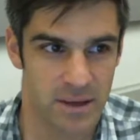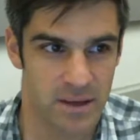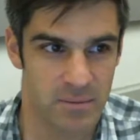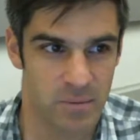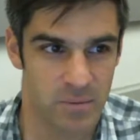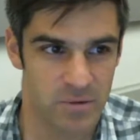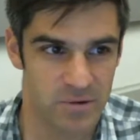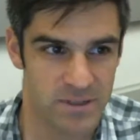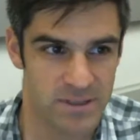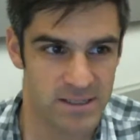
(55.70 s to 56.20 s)

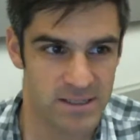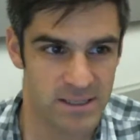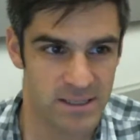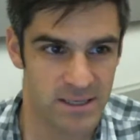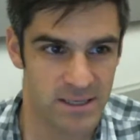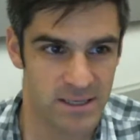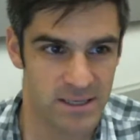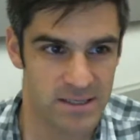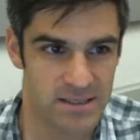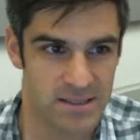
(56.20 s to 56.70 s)
More
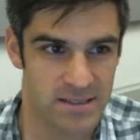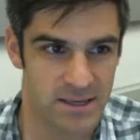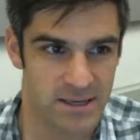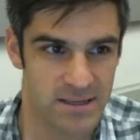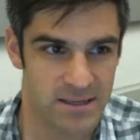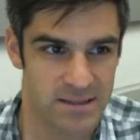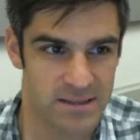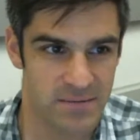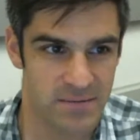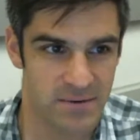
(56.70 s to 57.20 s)
recently, he has
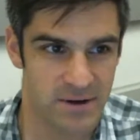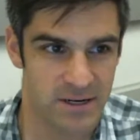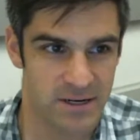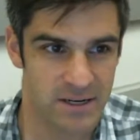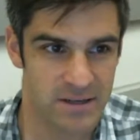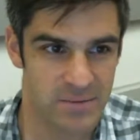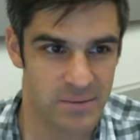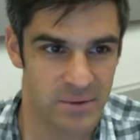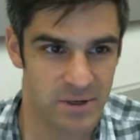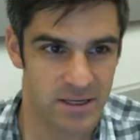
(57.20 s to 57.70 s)
done some very
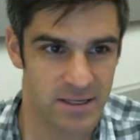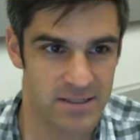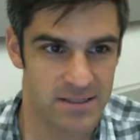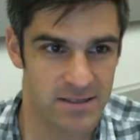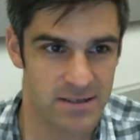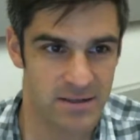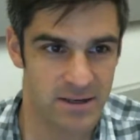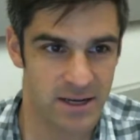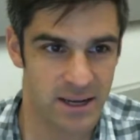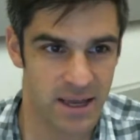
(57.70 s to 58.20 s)
nice work
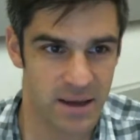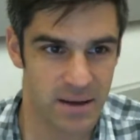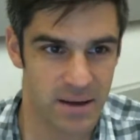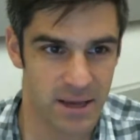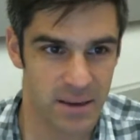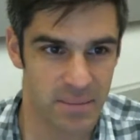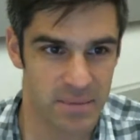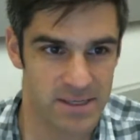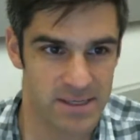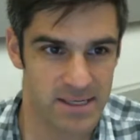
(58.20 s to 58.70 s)
concerning
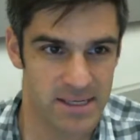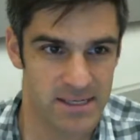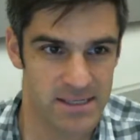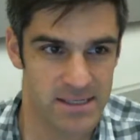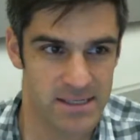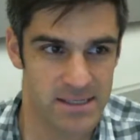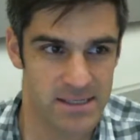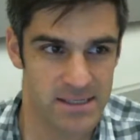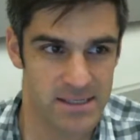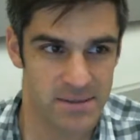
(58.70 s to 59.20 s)

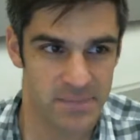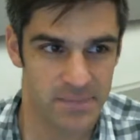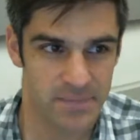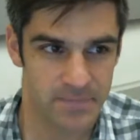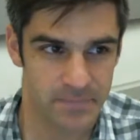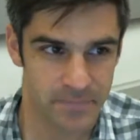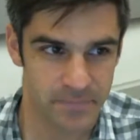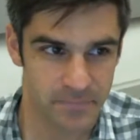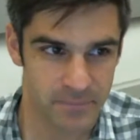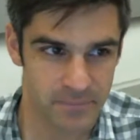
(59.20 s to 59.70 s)
epistasis.
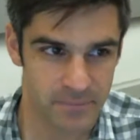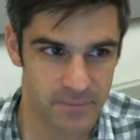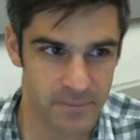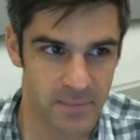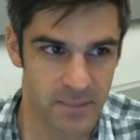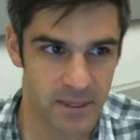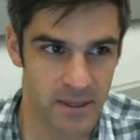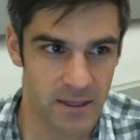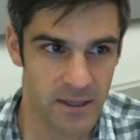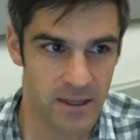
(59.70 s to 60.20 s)

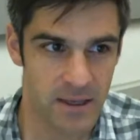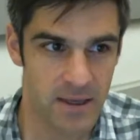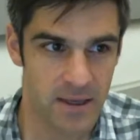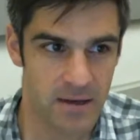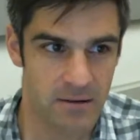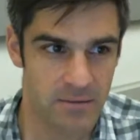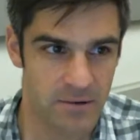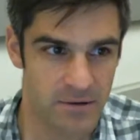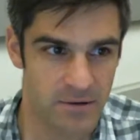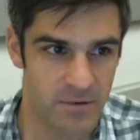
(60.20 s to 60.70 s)

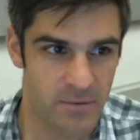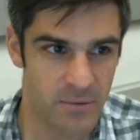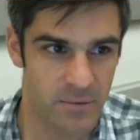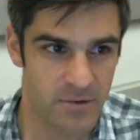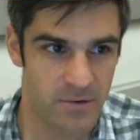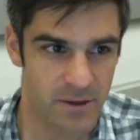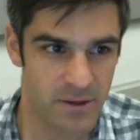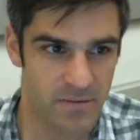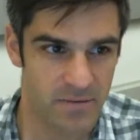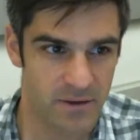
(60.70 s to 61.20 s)
Richard
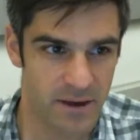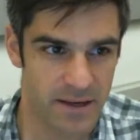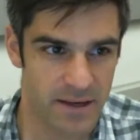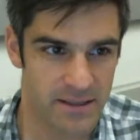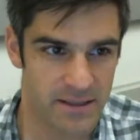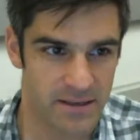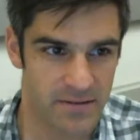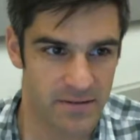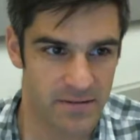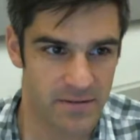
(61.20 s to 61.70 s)
was on the
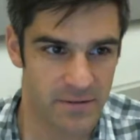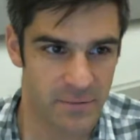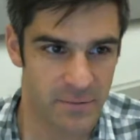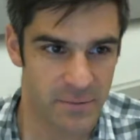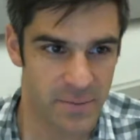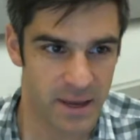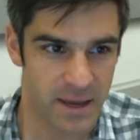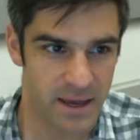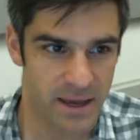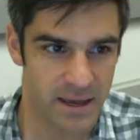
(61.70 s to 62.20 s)
faculty of,
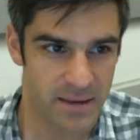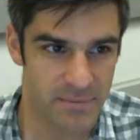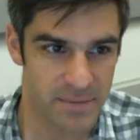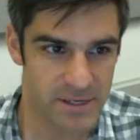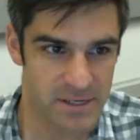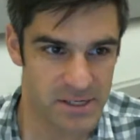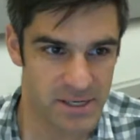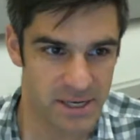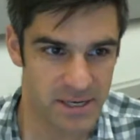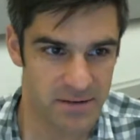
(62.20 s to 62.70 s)
from, uh, at
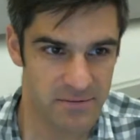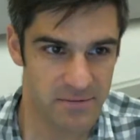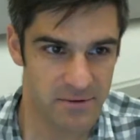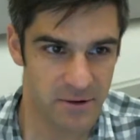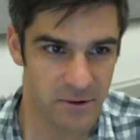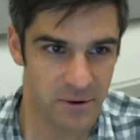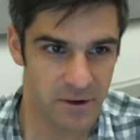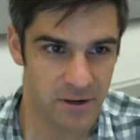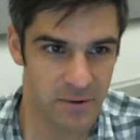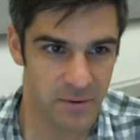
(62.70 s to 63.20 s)
Michigan
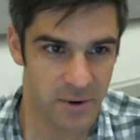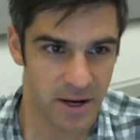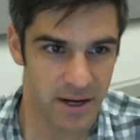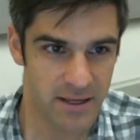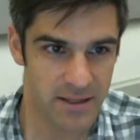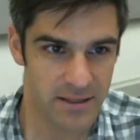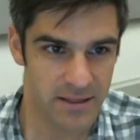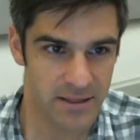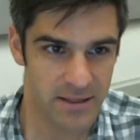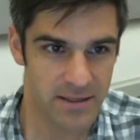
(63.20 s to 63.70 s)
for quite a
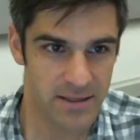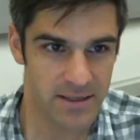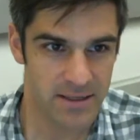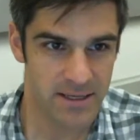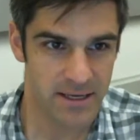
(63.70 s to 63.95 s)
while, then